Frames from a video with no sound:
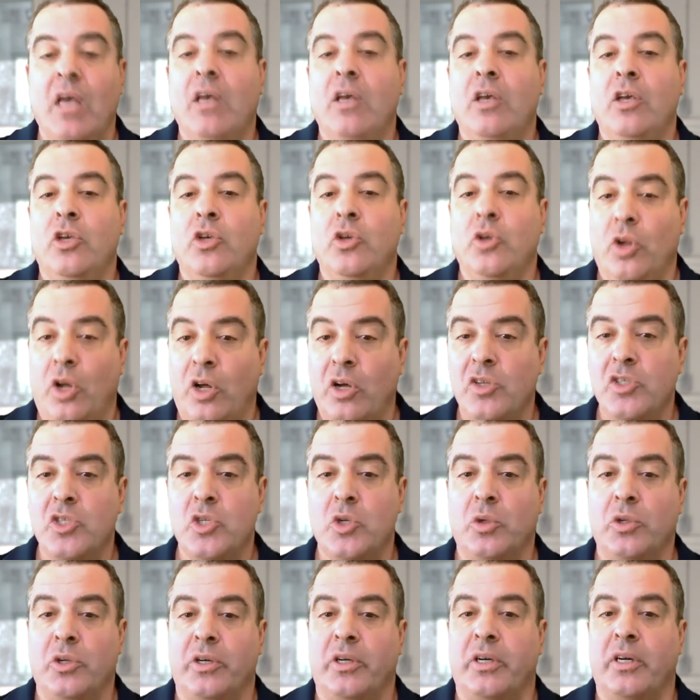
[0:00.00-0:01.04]
You'll also
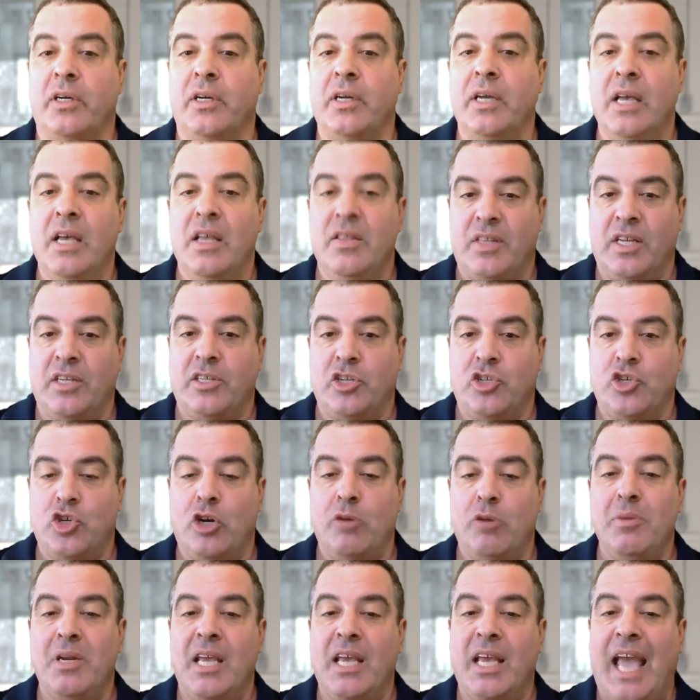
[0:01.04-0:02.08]
learn that
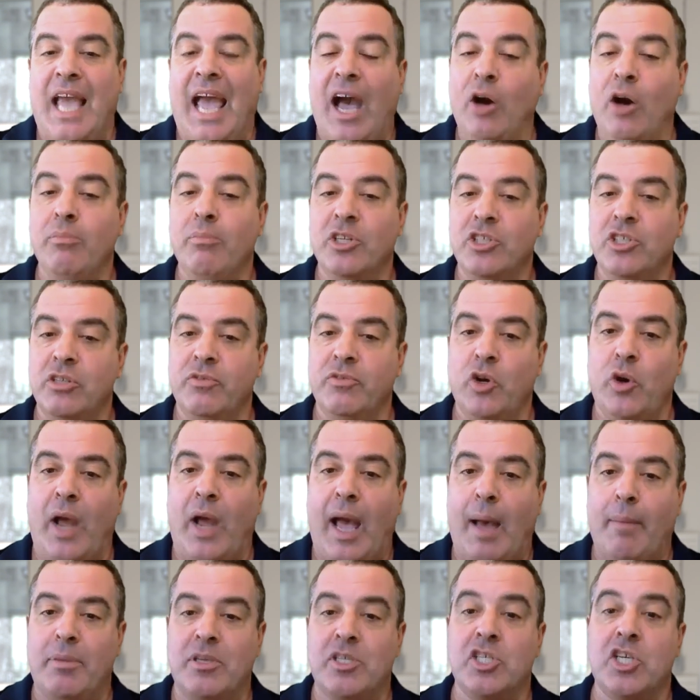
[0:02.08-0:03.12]
determining how much of your
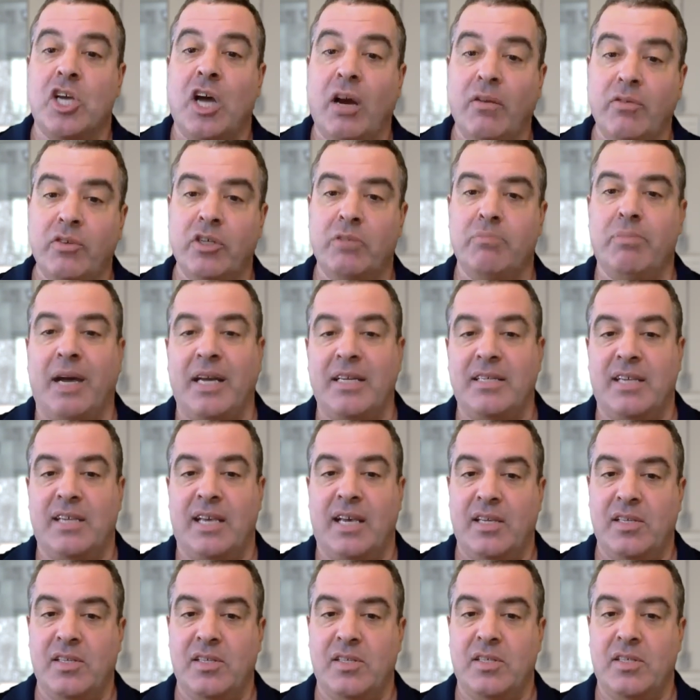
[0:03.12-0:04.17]
app is covered by
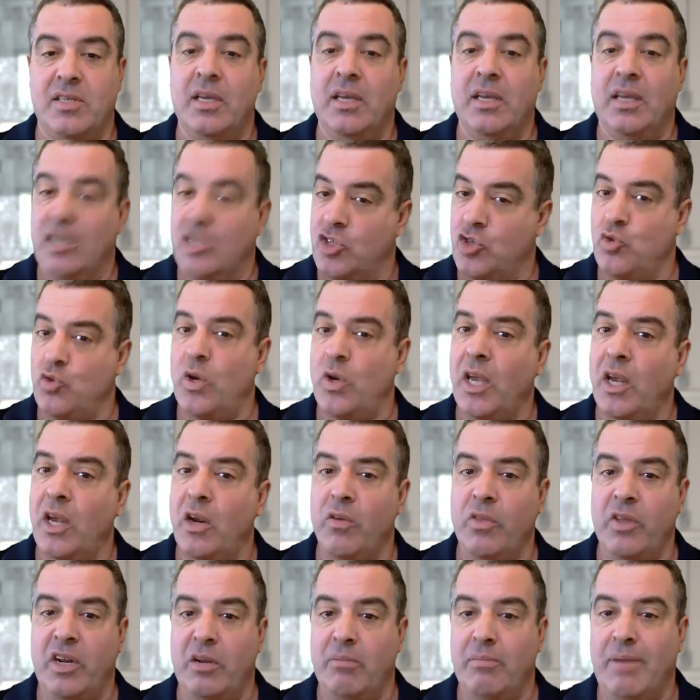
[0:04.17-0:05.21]
tests is trickier
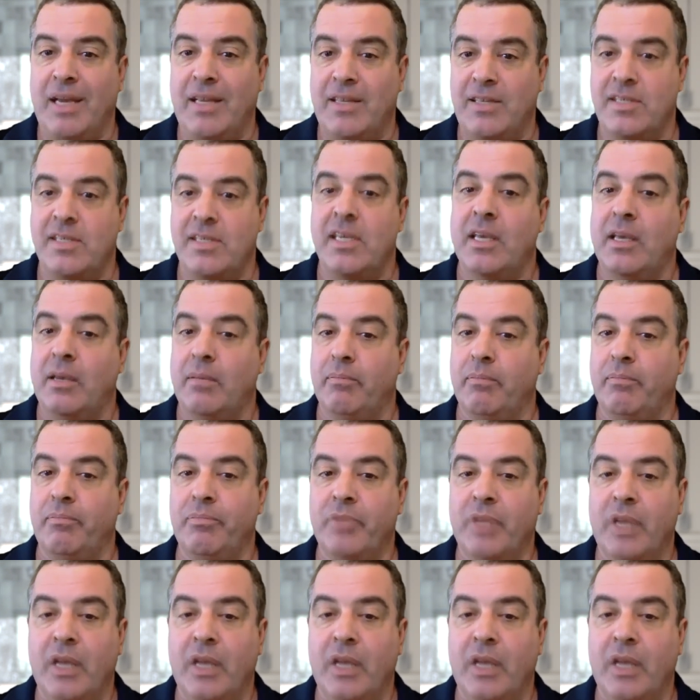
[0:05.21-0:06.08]
than it might seem.